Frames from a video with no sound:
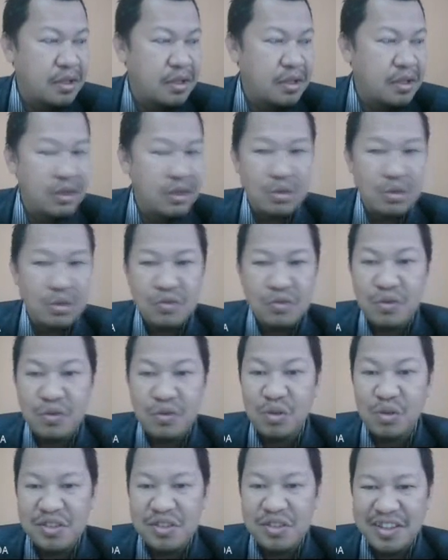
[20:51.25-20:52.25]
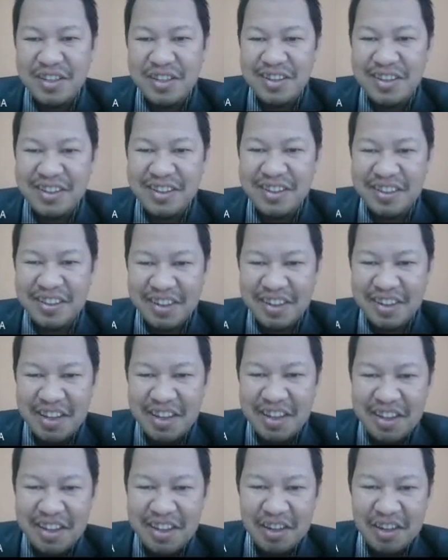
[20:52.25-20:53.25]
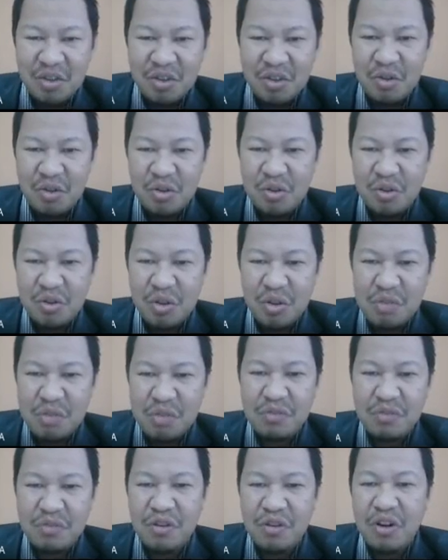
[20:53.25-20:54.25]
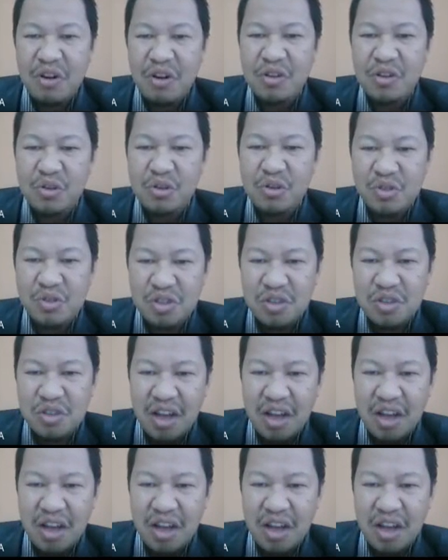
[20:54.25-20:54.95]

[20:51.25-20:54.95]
useful signal. Okay, you remove all those